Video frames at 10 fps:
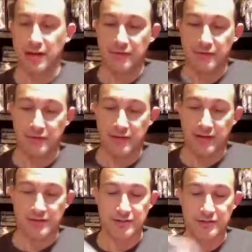I don't know. I
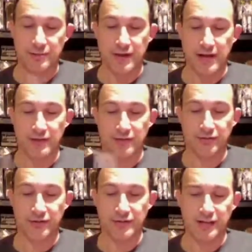guess you can buy
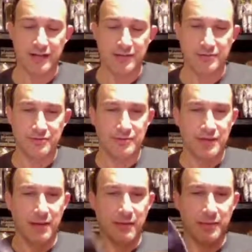this. It's
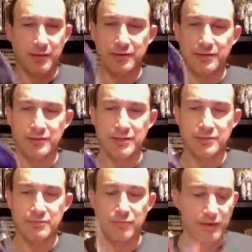a comic book.
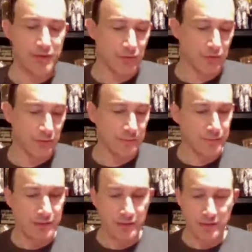It's pretty cool.
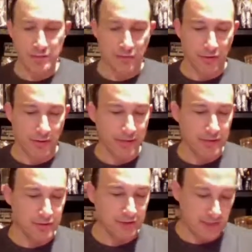What I'm
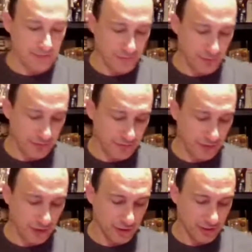interested in from
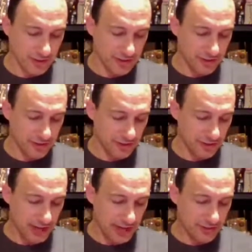McFarlane is this
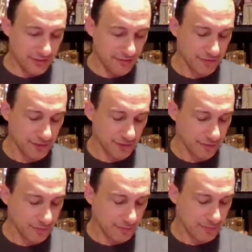little action
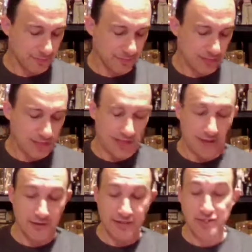figure.
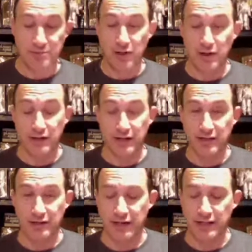Now, he's smaller than I
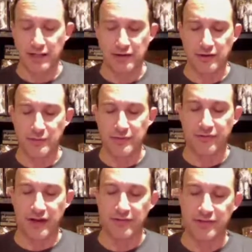thought. I thought they're going to be
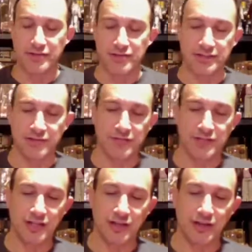5 inches. And if
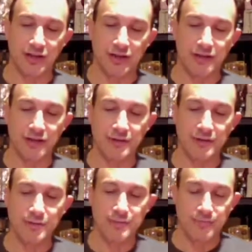you take a look,
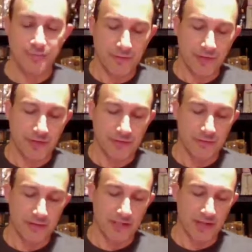I
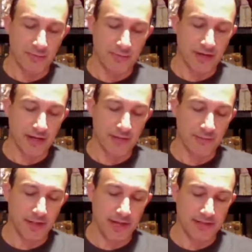should just take him right out of the
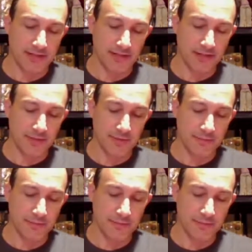plastic.